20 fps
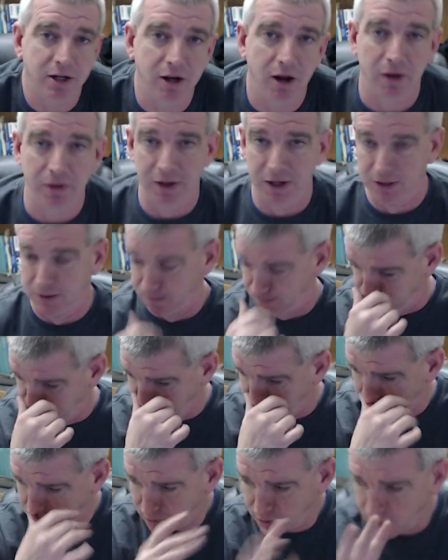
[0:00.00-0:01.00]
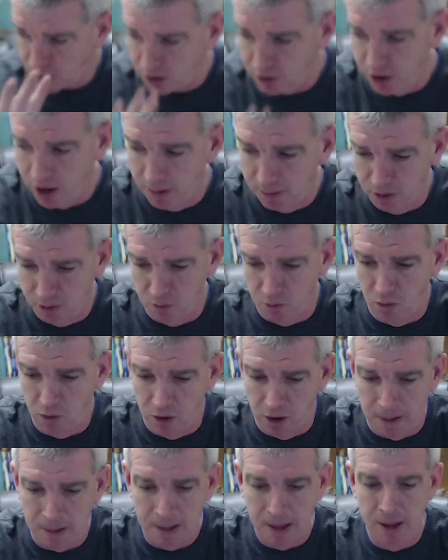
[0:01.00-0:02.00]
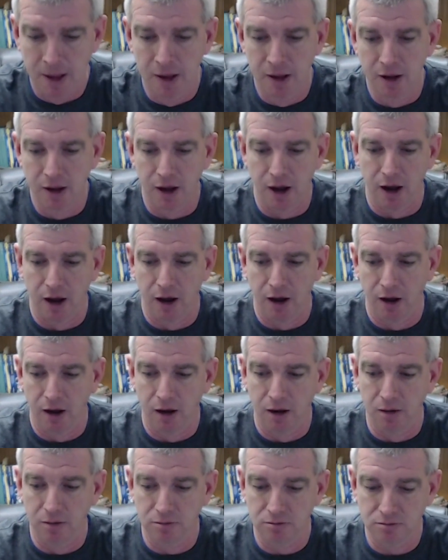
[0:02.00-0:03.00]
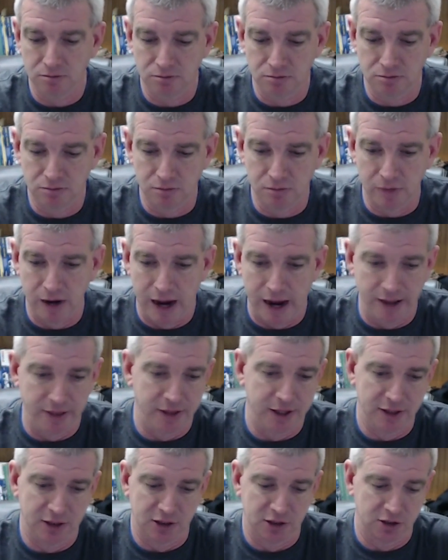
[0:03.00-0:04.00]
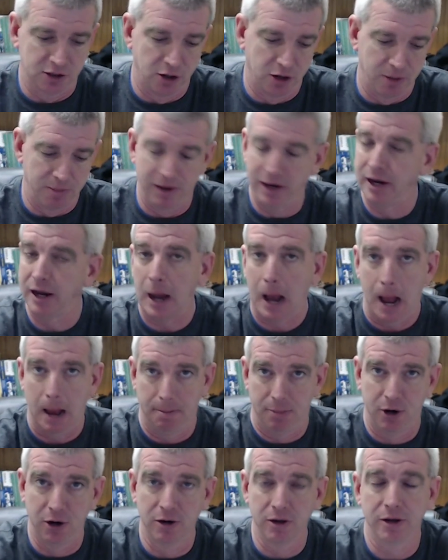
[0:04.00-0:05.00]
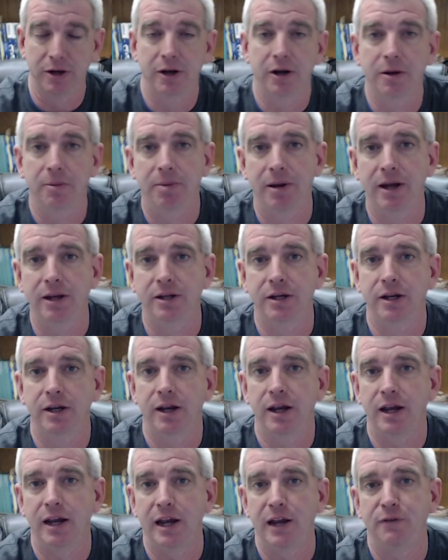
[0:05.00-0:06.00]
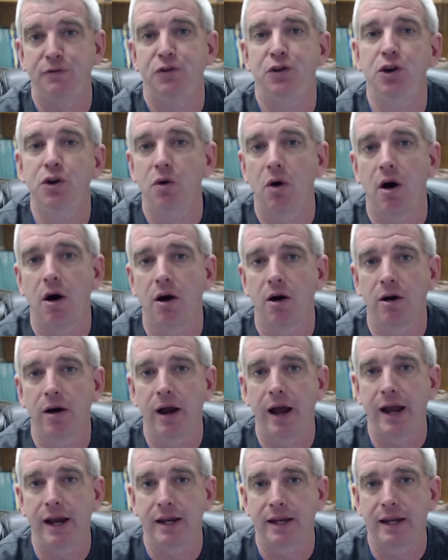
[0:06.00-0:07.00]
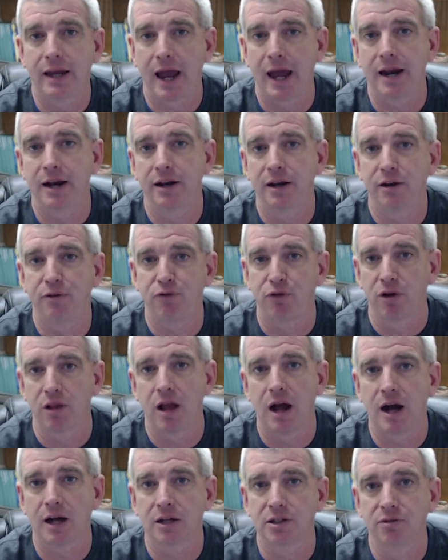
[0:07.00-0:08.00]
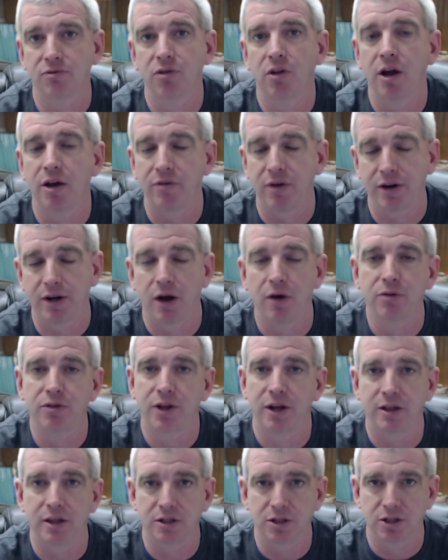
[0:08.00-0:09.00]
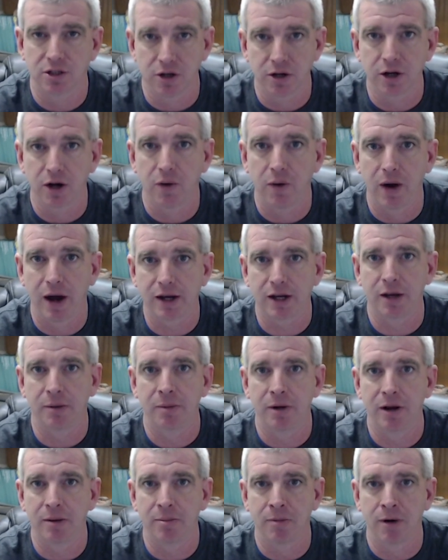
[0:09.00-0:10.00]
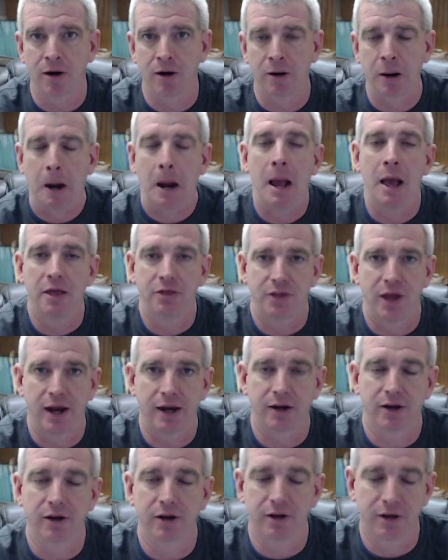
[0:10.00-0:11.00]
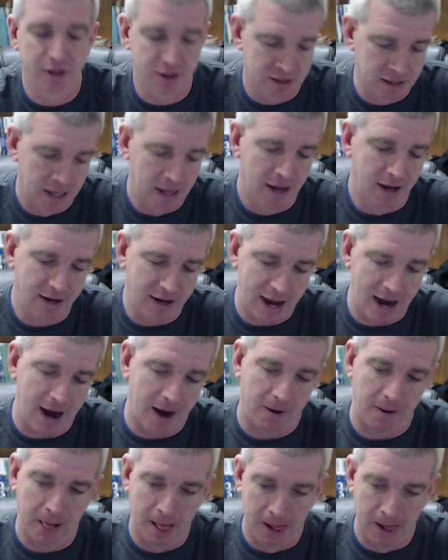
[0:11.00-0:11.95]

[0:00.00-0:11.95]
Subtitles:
on this. Number one, and this is going to be purely an opinion, if you are a candidate for Locks of Love, I don't think that you're going to go out and commit a murder. Thank goodness. Now,